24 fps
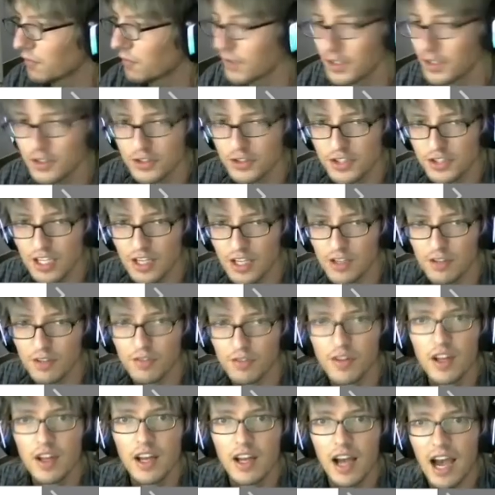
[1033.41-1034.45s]
for
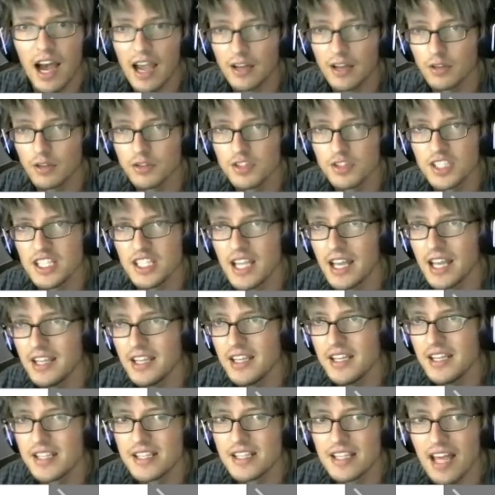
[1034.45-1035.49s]
yourself. I don't see
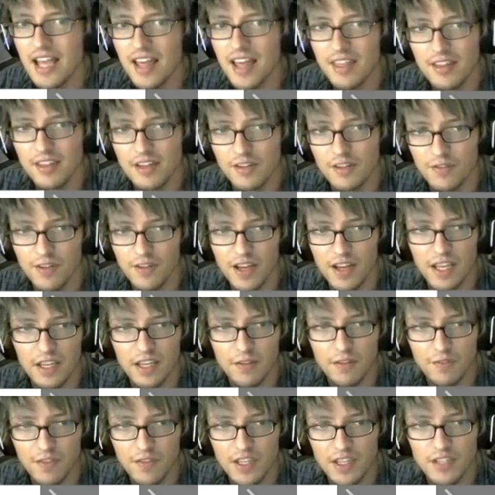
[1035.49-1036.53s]
any death-defying
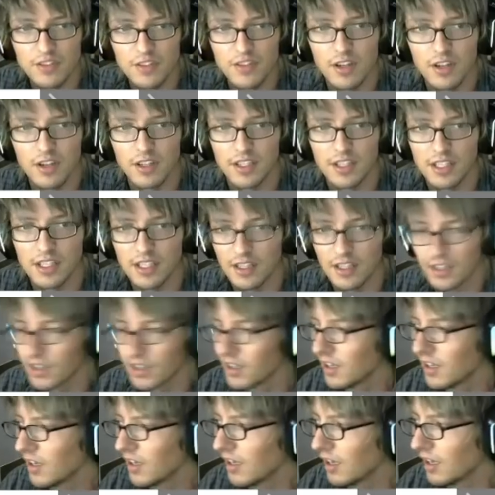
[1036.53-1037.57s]
feats on here.
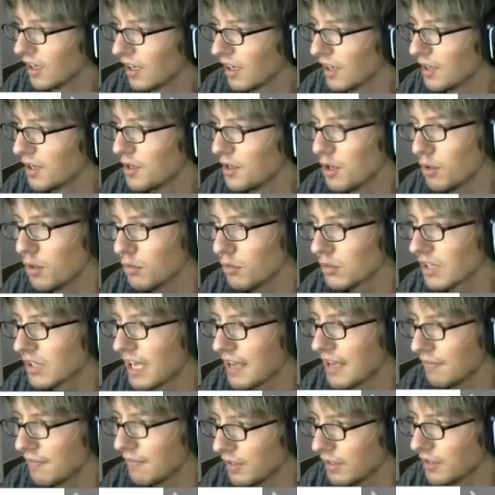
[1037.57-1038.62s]
No
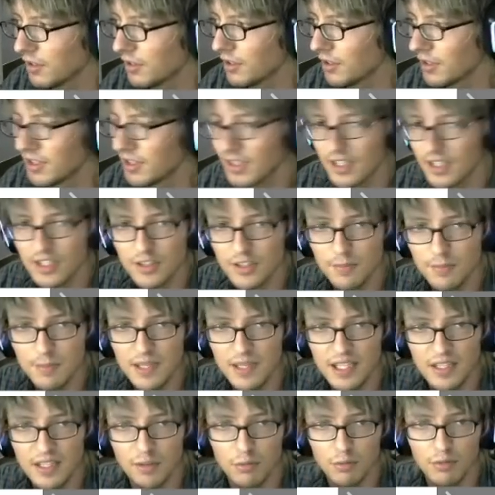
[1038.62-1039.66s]
livelihood is
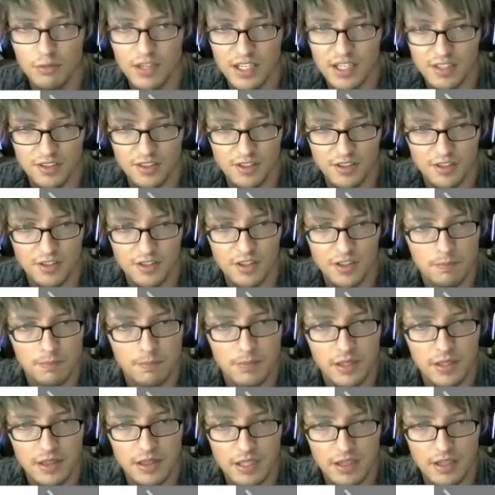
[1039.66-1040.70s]
being risked.
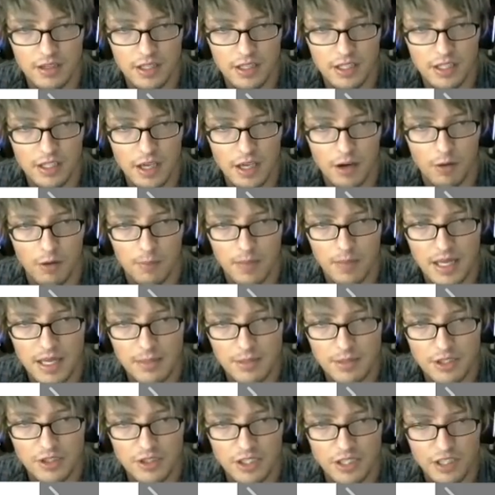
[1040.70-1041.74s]
But there you go.
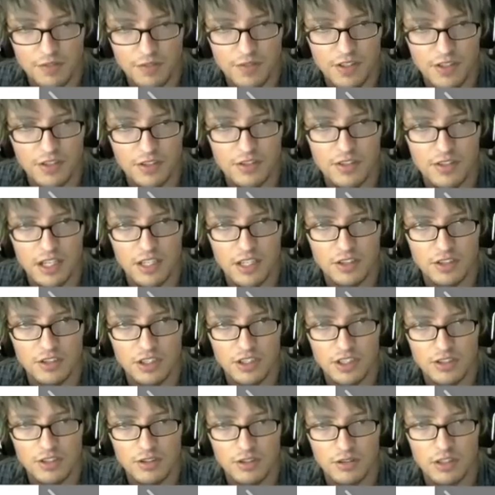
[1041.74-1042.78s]
Maybe she feels like
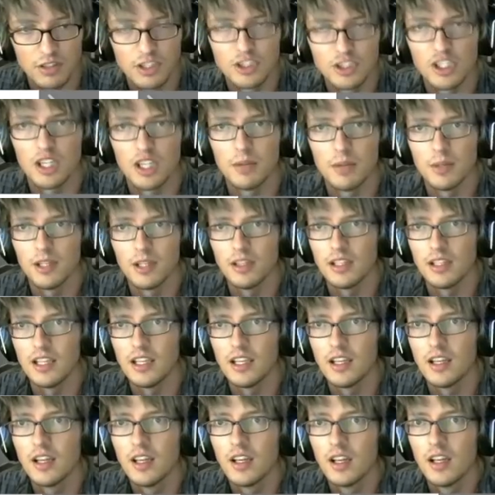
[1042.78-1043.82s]
she's
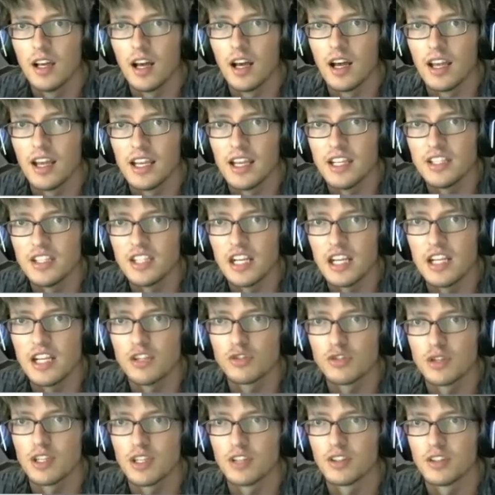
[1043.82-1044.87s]
legitimately
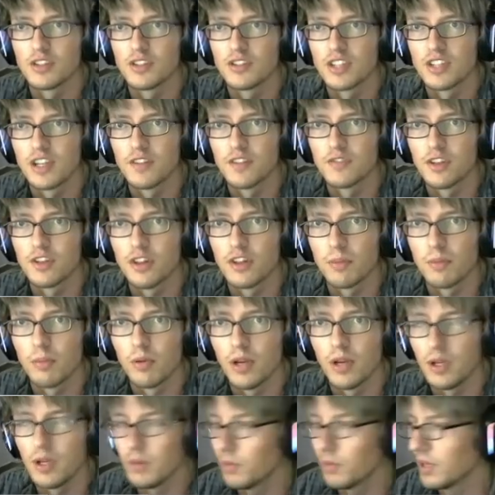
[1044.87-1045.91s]
endangering herself to the
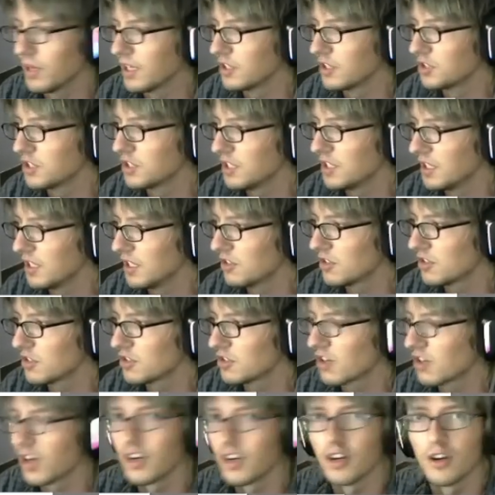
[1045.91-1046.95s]
point where she needs to
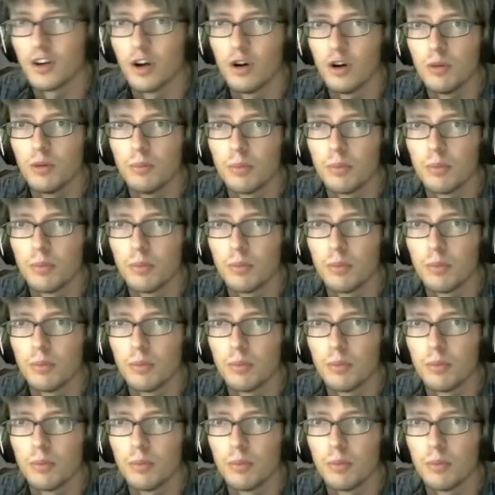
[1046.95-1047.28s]
start her own